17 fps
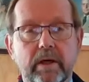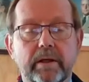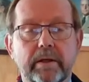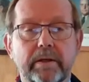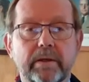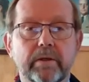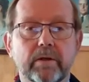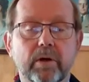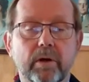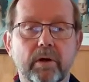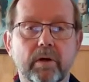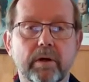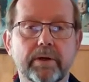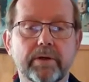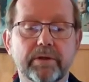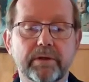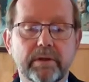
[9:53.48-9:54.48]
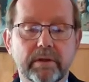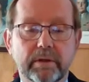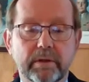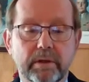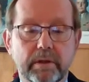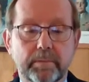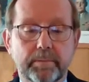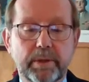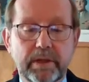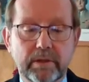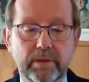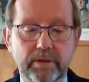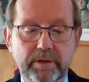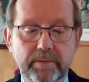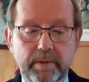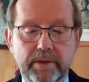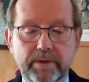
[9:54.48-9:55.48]
It encouraged
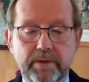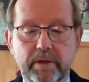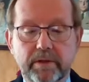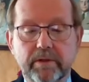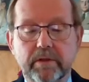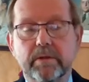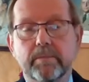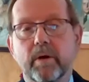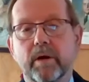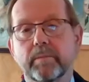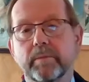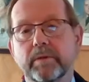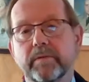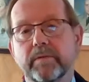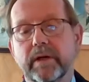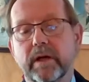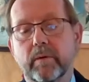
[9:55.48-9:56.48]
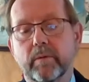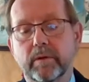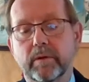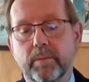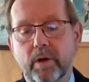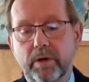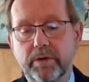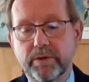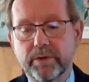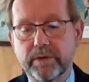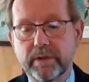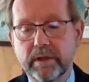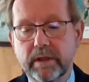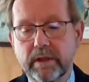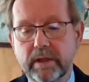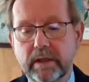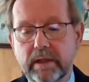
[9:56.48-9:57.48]
appeals by the Justice Department of downward departures.
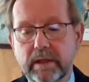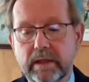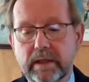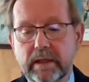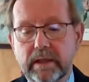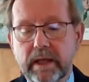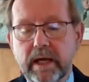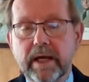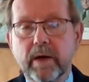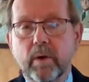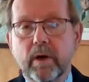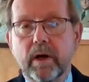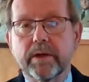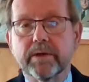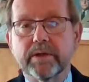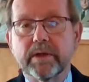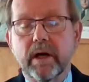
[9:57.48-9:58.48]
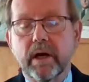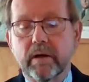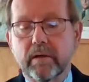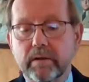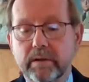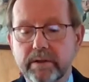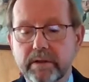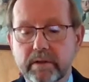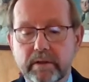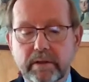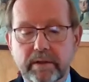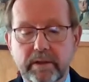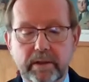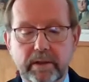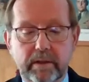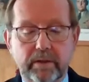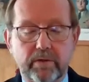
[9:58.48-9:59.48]
And likewise, Congress,
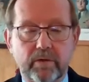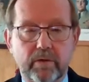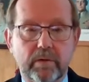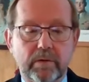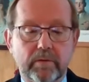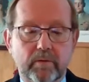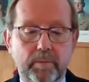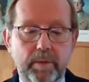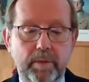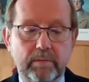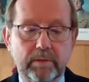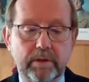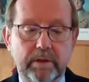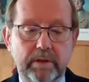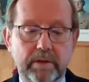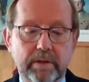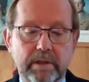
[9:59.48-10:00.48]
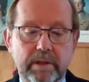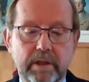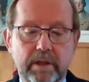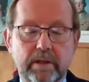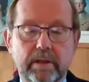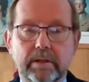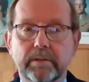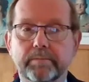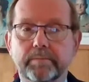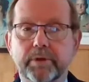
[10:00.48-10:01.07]
then in control of Republicans and in a